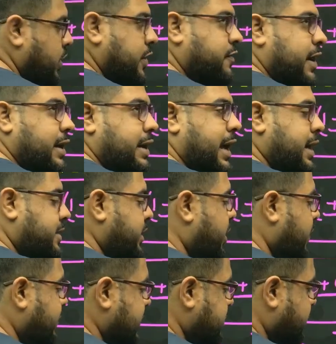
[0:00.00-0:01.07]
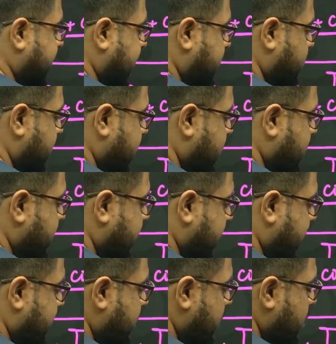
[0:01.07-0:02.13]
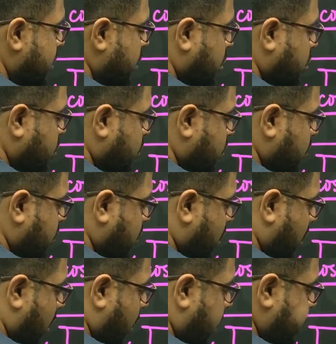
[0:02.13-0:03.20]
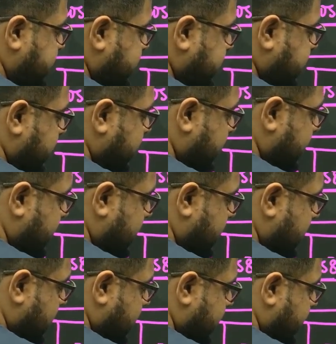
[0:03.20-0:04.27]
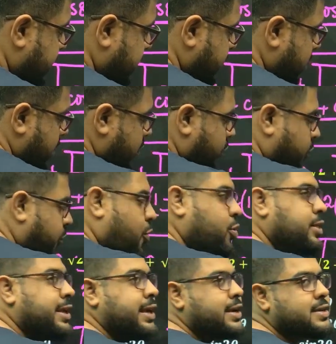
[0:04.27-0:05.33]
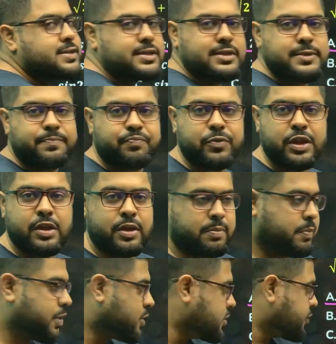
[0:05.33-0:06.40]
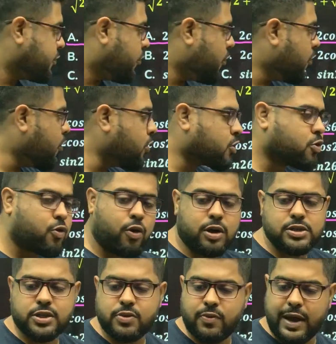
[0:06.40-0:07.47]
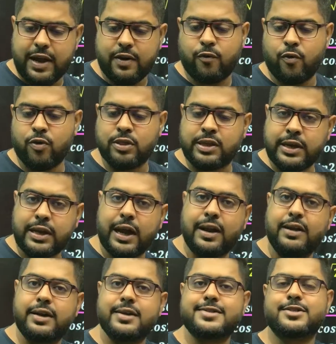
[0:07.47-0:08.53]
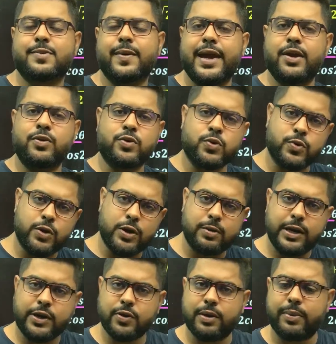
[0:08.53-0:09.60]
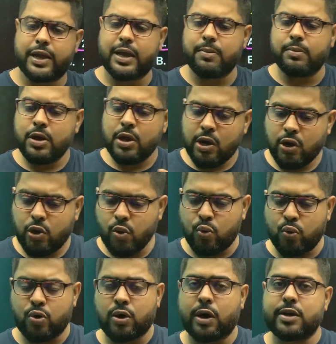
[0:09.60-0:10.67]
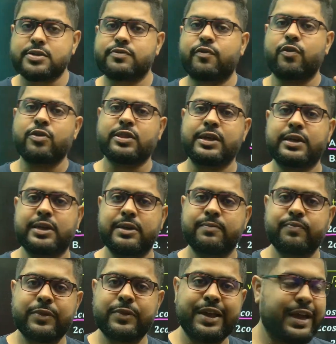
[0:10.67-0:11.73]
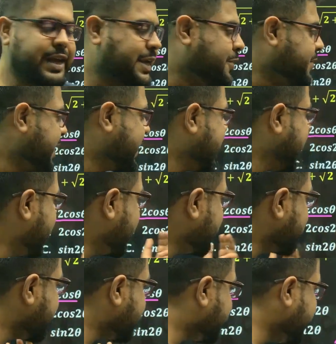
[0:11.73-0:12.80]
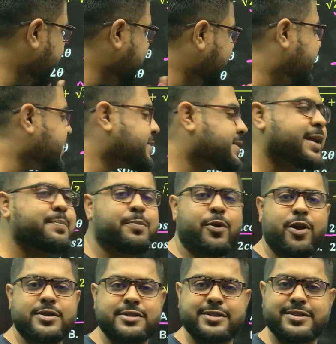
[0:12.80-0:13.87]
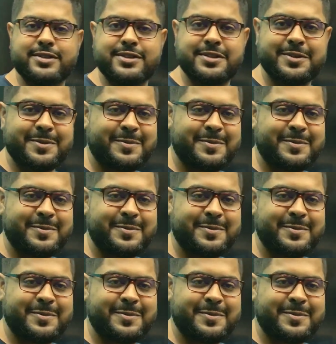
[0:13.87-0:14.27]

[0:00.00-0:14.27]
If I get rid of the square root, it will become 2 cos 4 theta, sir. Because 4 cos square 4 theta under square root, it will become 2 cos 4 theta. Now again repeat the same process.